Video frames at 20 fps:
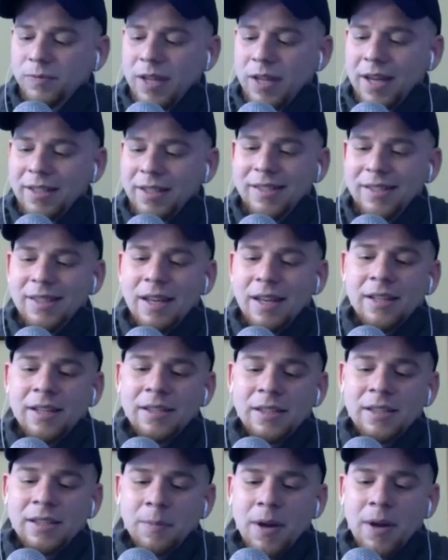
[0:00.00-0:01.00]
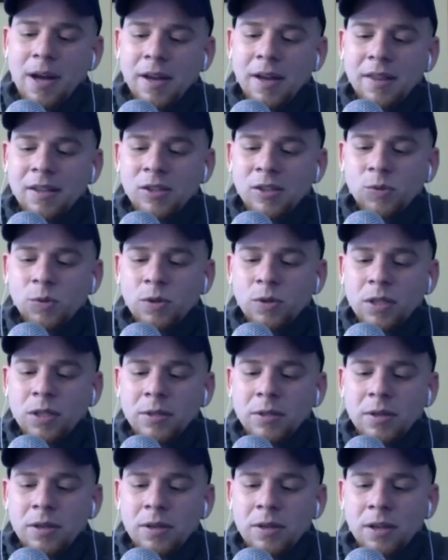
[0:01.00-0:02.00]
I decided to buy this
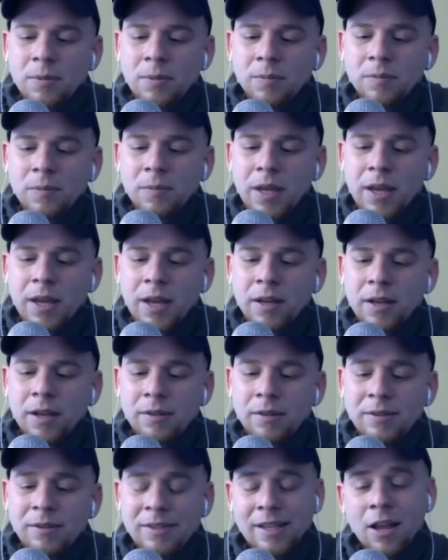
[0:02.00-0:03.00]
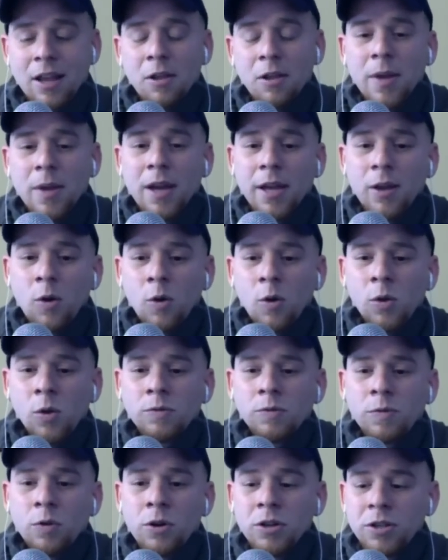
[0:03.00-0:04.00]
one and sell my
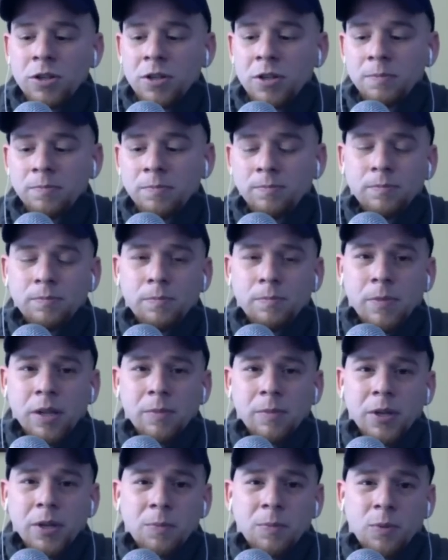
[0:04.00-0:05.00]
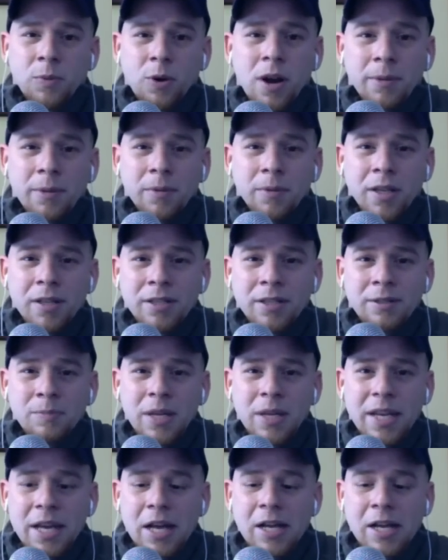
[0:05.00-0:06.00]
old 400 millimeter prime lens
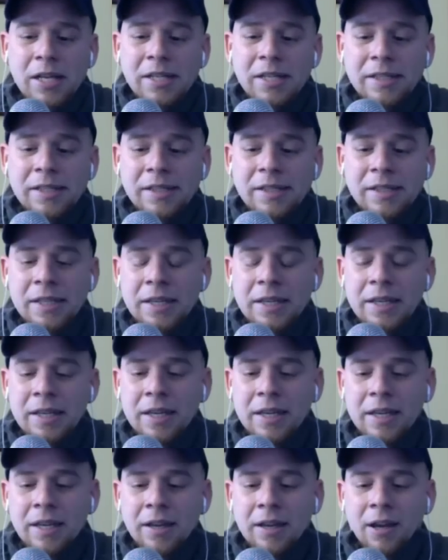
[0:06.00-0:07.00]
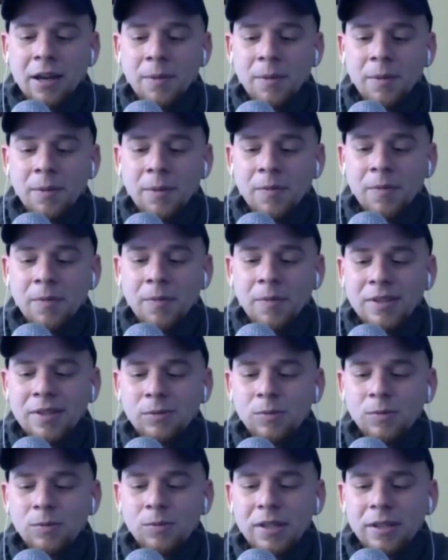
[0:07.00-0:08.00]
because this
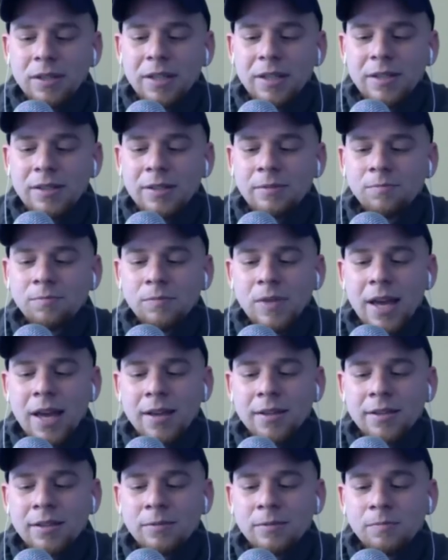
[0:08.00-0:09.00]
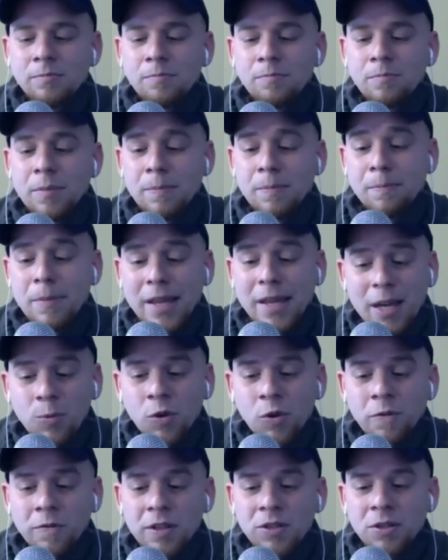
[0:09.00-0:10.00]
one has
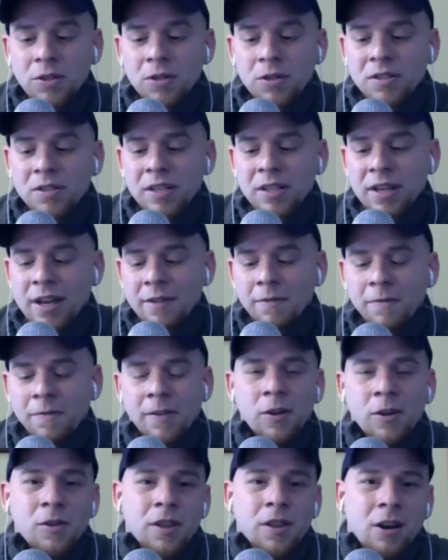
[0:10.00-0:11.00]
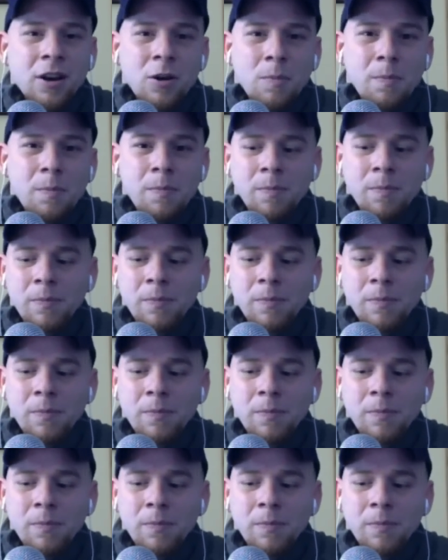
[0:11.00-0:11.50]
many more features that I feel that are